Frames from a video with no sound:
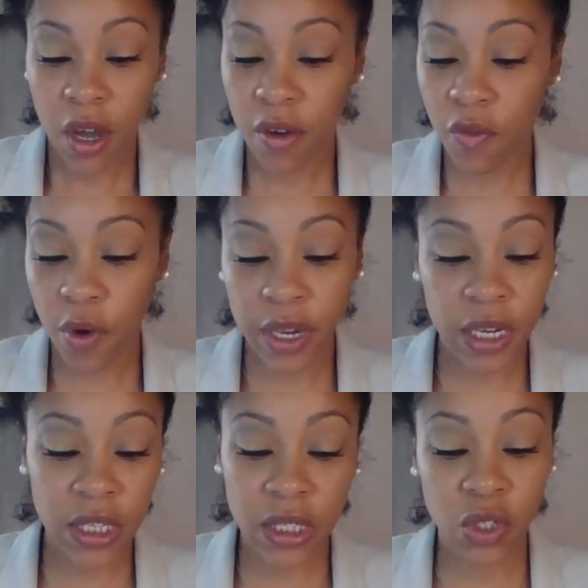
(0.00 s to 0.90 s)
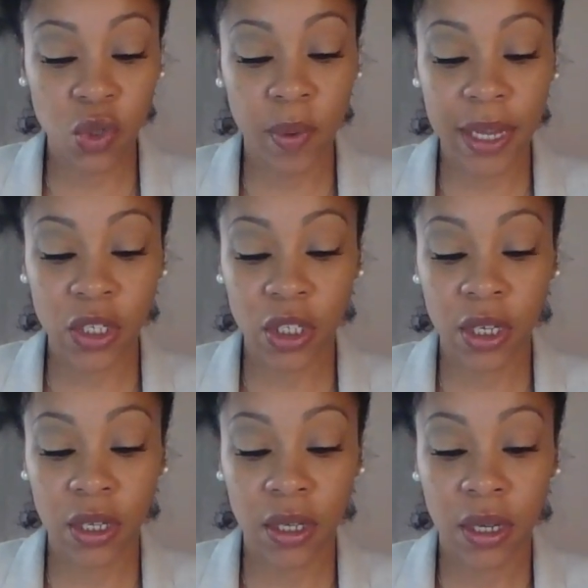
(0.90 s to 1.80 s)
avoiding the
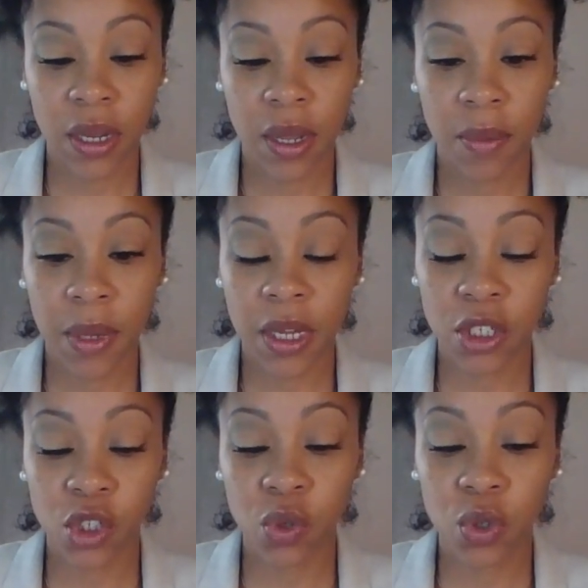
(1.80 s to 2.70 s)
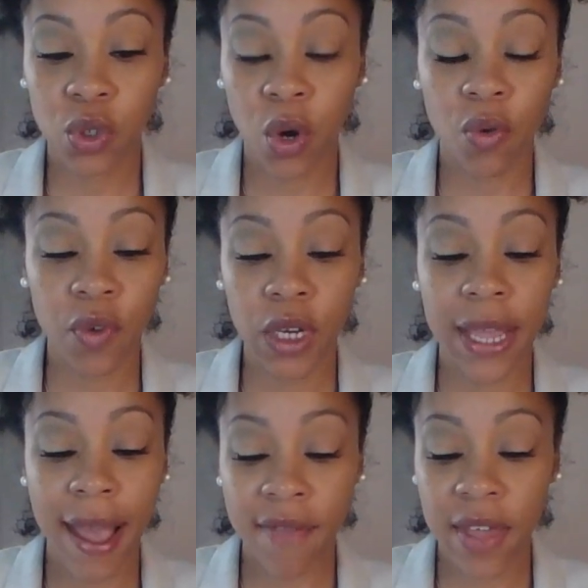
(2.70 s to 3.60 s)
situation, because you don't
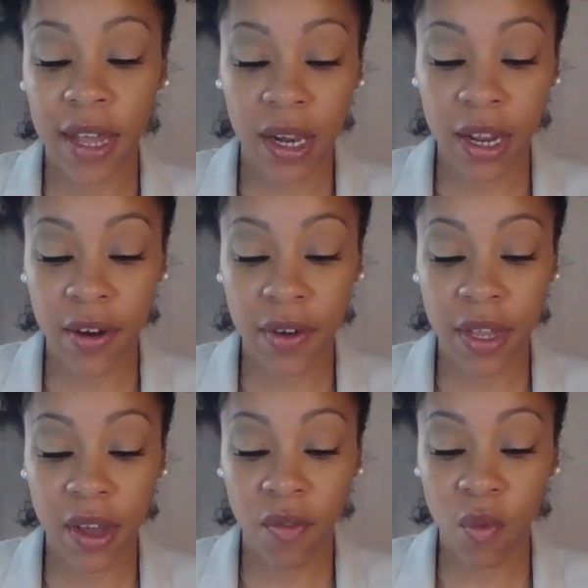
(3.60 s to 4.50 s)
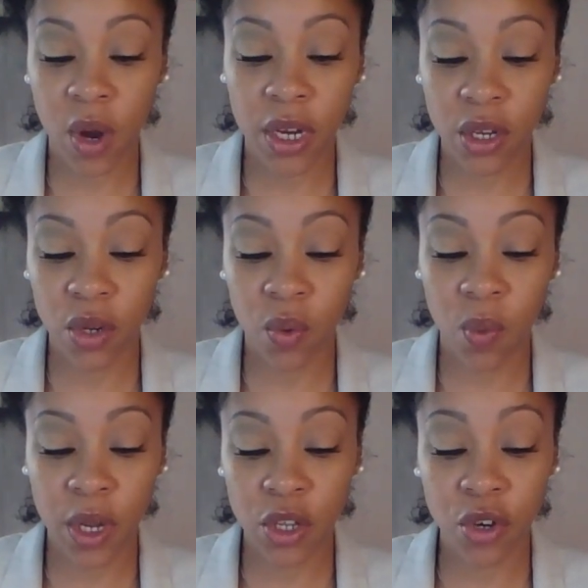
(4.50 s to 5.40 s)
really have that clarity of what
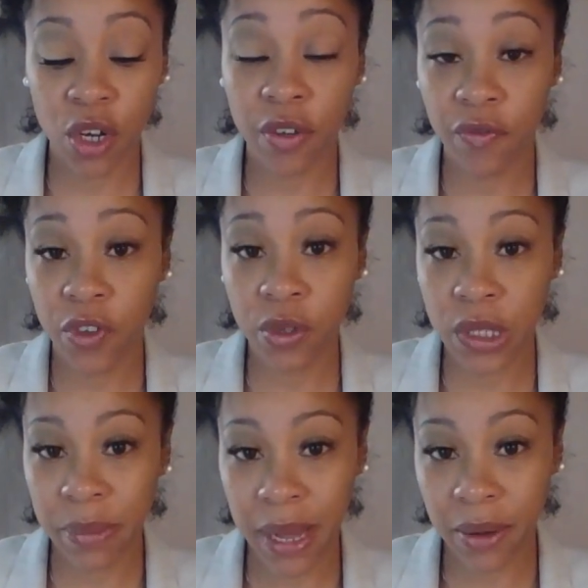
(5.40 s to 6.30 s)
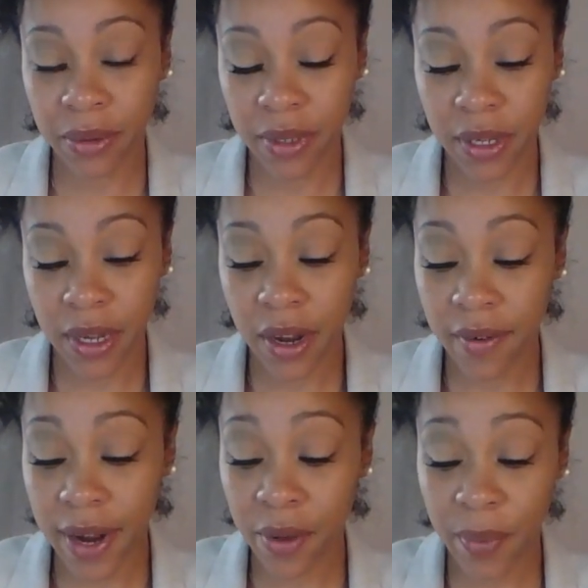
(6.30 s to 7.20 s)
you're confused about. All
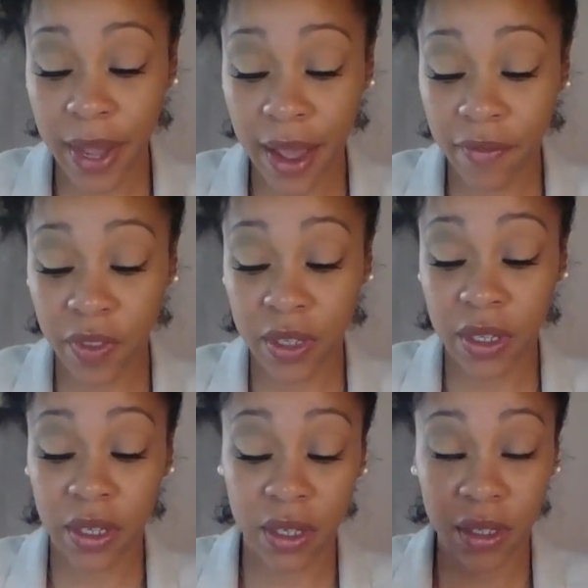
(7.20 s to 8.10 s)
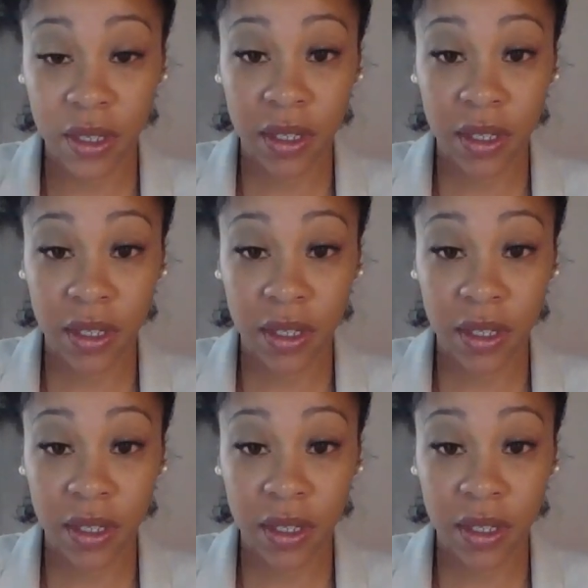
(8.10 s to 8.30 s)
right, we have the